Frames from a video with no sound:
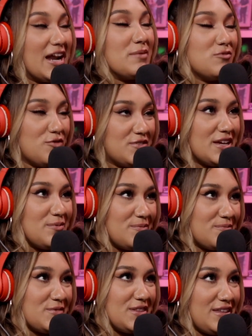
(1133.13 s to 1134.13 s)
moved
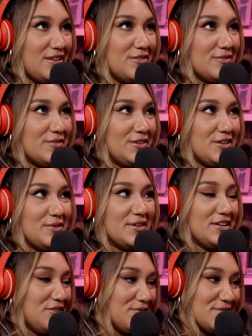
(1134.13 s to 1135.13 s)
in with you
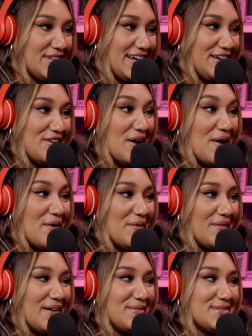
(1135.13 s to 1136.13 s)
were like,
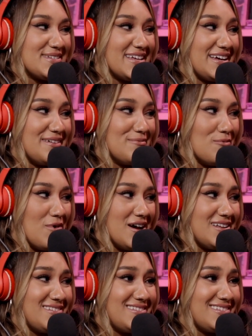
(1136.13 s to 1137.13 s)
no, I was like,
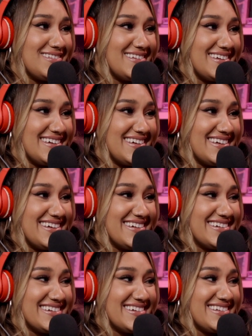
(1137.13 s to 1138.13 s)
what?
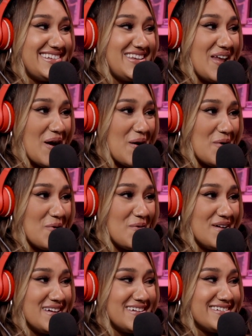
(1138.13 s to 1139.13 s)
No,
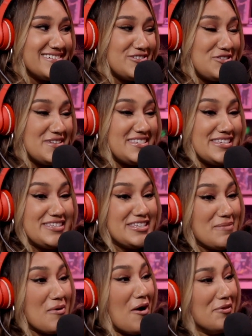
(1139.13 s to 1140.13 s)
she has to
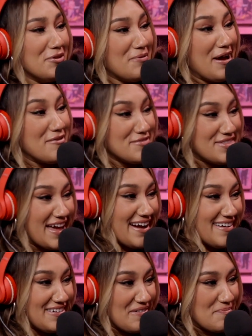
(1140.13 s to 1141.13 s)
sleep all the way over
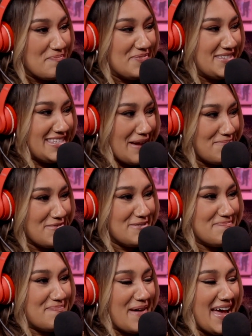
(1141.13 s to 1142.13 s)
there in her
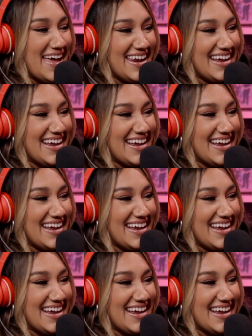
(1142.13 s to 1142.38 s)
separate bed.